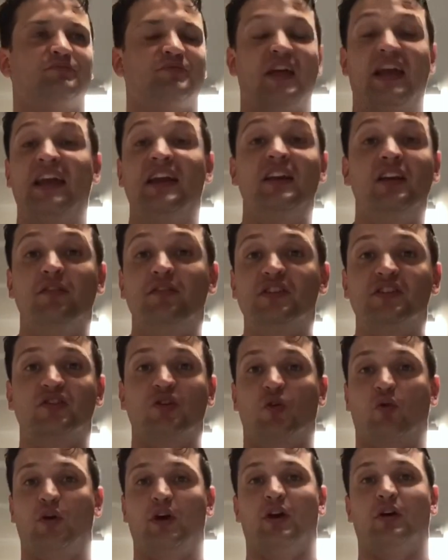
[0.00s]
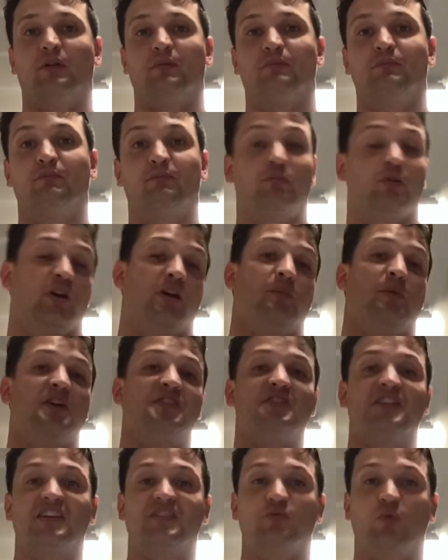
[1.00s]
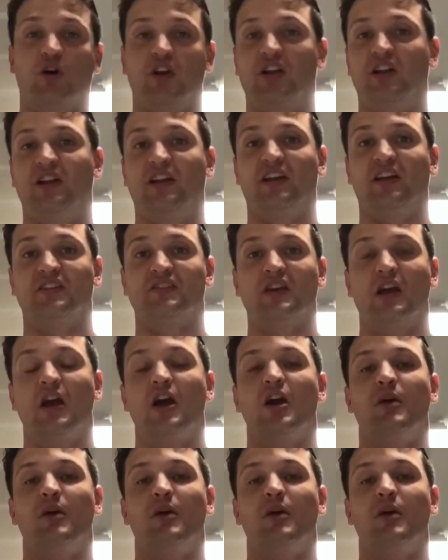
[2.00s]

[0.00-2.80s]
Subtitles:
the end of his career. Pretty much that's what it is.